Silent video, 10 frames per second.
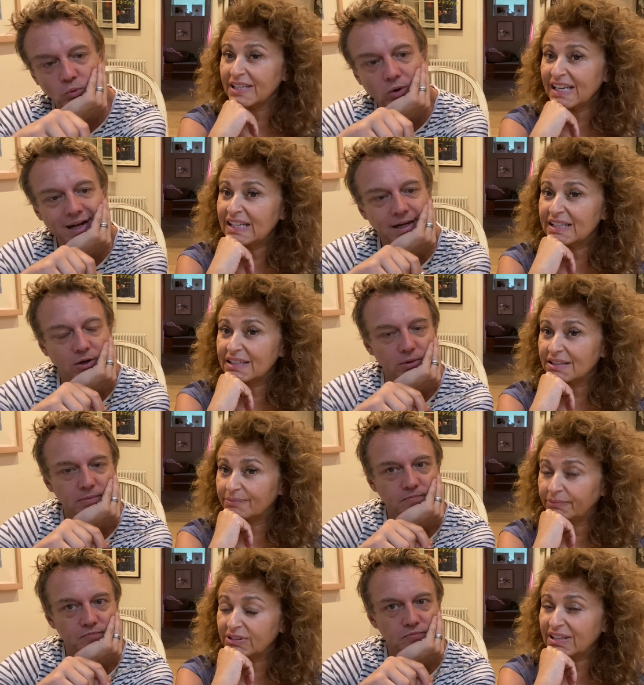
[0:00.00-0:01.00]
Speaker 1: wow. is
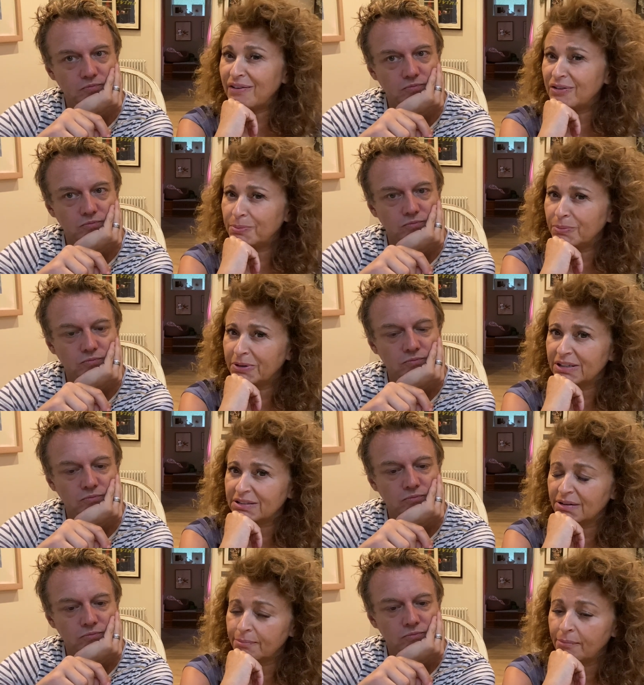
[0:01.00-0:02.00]
terrible
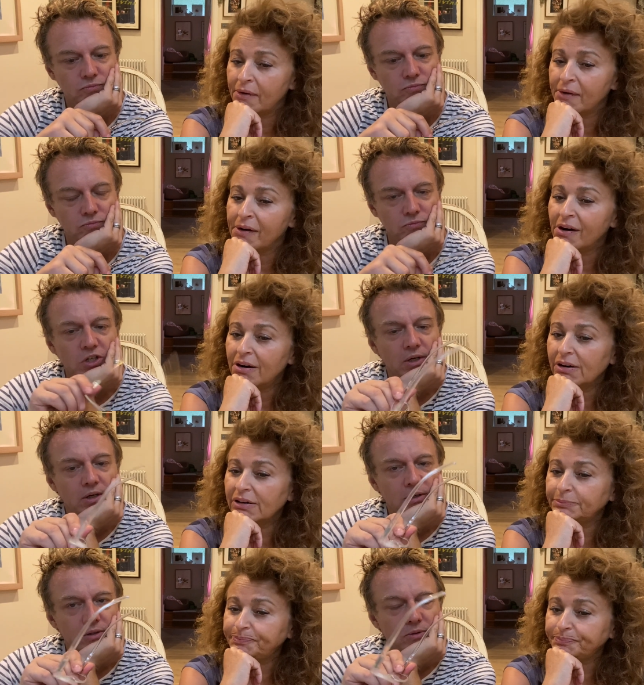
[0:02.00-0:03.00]
person.
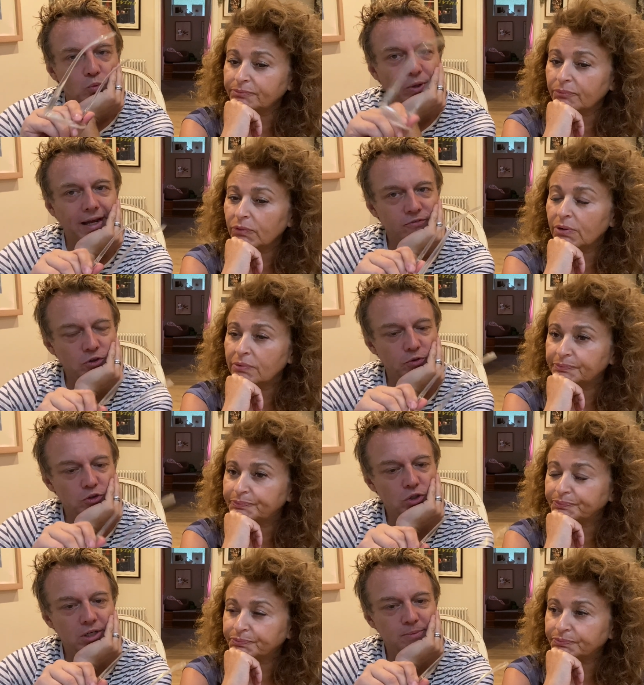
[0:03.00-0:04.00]
Um,
Speaker 2: we have got the
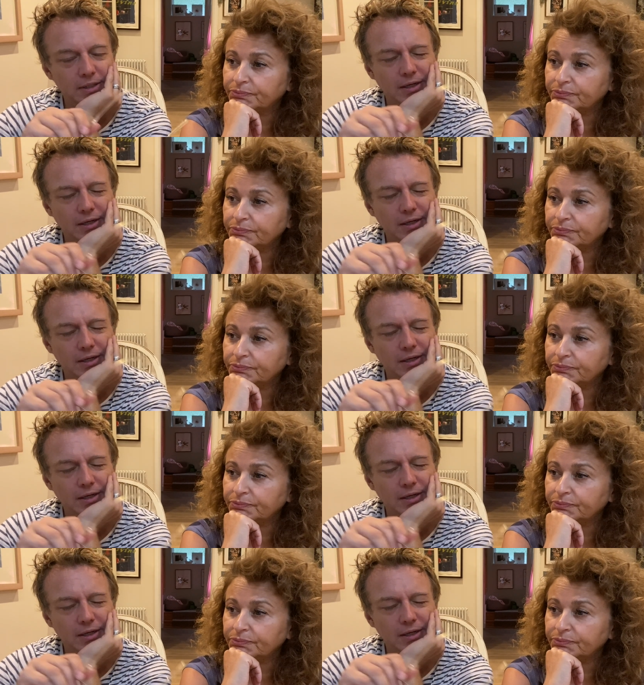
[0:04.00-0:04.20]
drama.